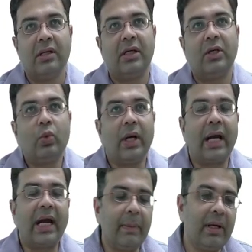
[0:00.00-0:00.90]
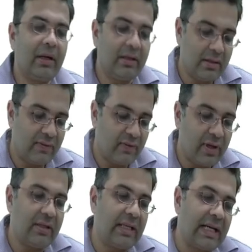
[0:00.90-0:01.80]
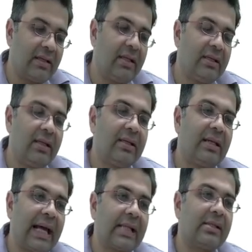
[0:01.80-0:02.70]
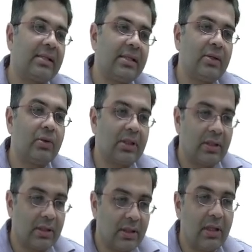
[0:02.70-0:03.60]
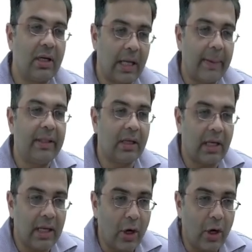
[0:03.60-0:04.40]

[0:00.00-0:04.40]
the two anatomical reasons for it that the disease lacks a serosa the i mean the